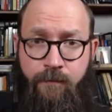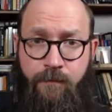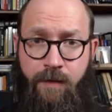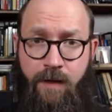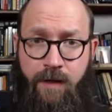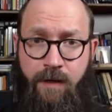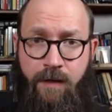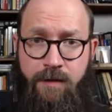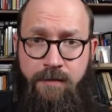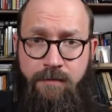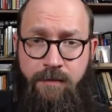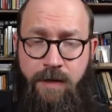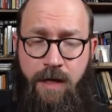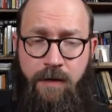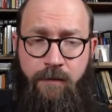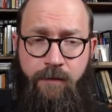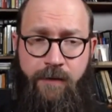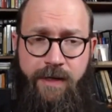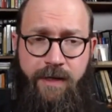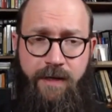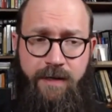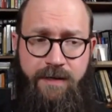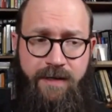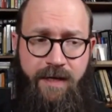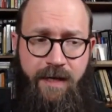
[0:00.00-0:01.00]
because when i
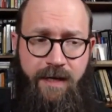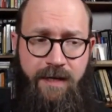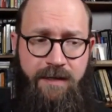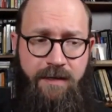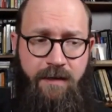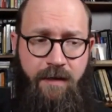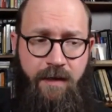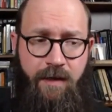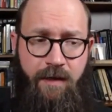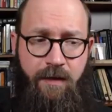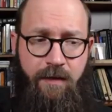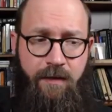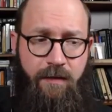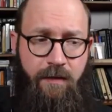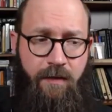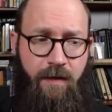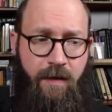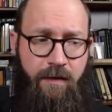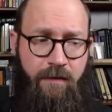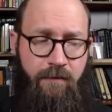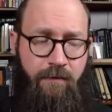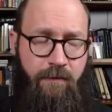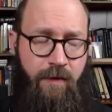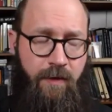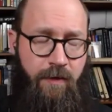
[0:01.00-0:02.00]
read a text like
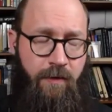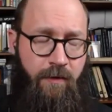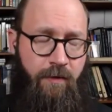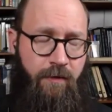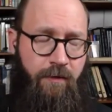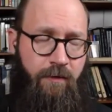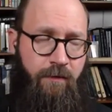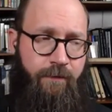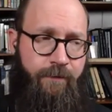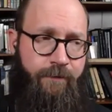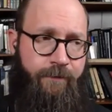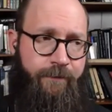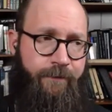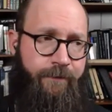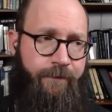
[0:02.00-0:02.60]
i don't know